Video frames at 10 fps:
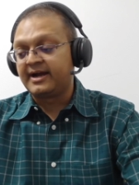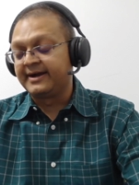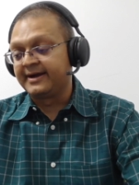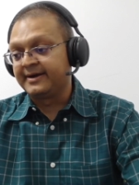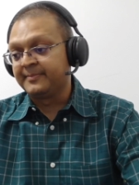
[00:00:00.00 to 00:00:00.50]

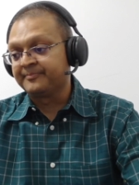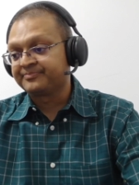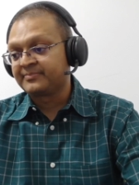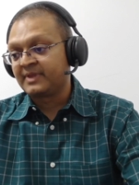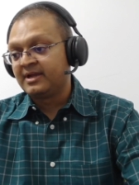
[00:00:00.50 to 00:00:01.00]
Um,
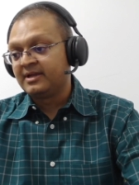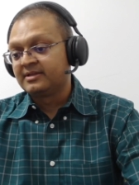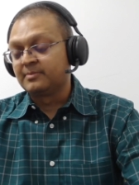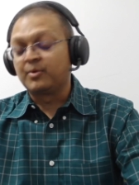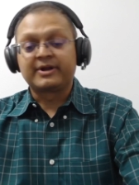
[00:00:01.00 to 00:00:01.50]

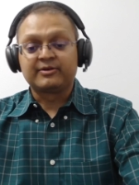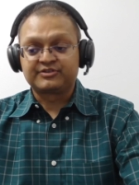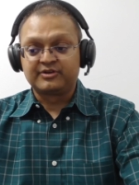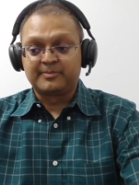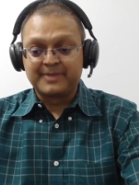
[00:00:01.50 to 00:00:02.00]
the point I was
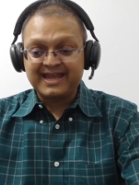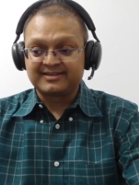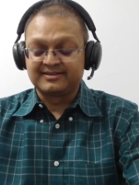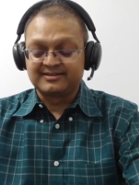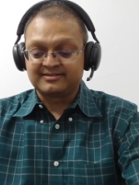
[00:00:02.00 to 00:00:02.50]
going to
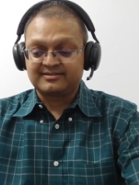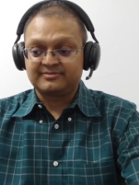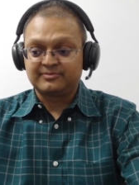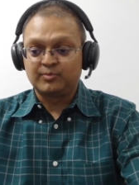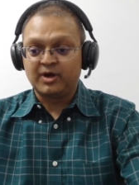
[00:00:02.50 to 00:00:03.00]
make is
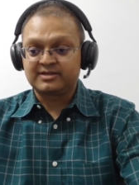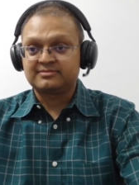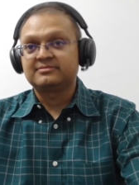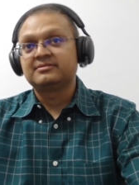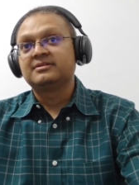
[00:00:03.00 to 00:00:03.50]
what
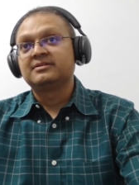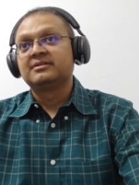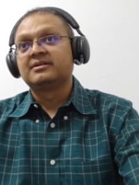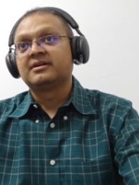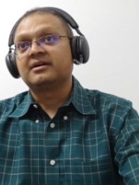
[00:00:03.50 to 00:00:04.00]

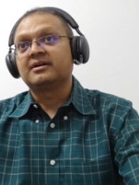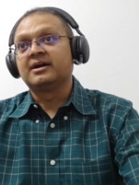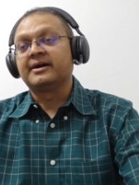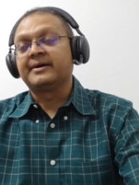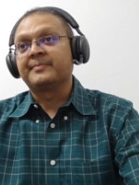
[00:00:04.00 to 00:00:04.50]

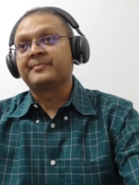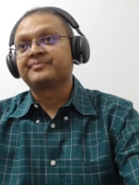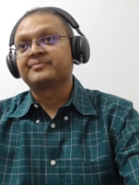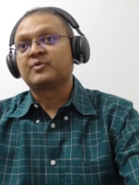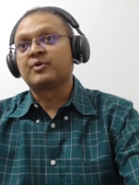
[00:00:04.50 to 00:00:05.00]
um,
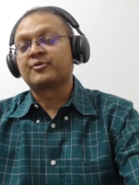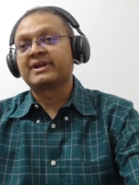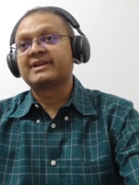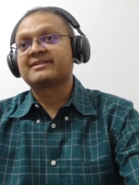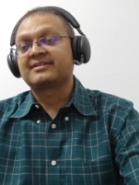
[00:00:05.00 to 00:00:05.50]
what
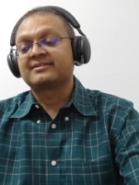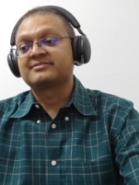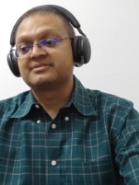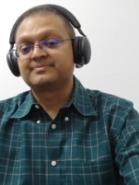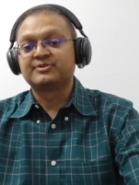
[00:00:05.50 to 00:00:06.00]
really sets
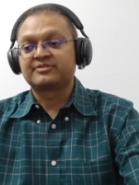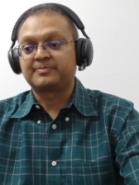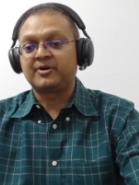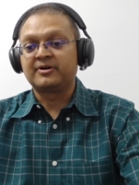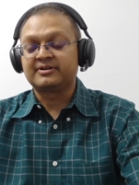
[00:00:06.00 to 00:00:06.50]
GPUs
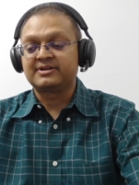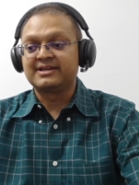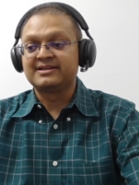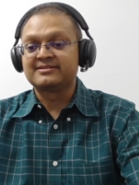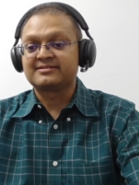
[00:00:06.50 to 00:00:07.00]
apart
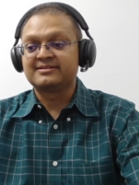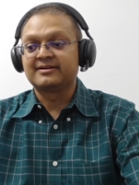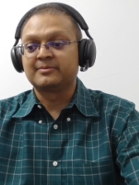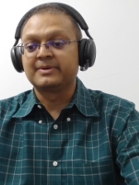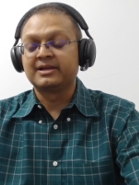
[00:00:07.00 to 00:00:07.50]
is
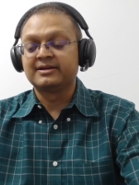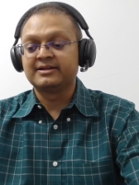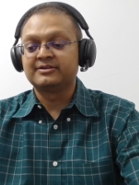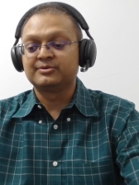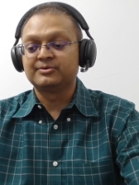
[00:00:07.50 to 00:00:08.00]
their ability
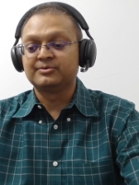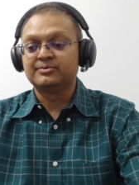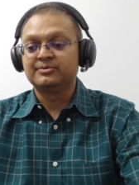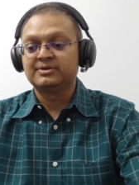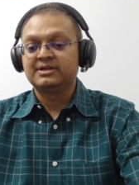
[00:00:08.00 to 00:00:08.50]

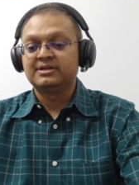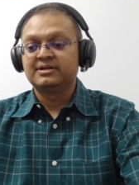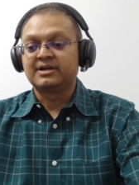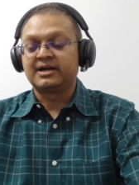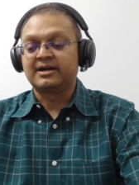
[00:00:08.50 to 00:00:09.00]
to
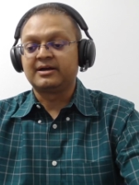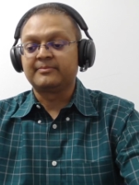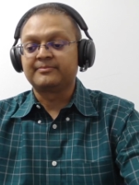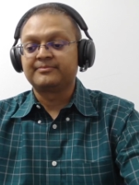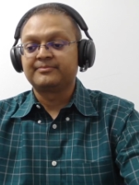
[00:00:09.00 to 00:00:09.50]
um,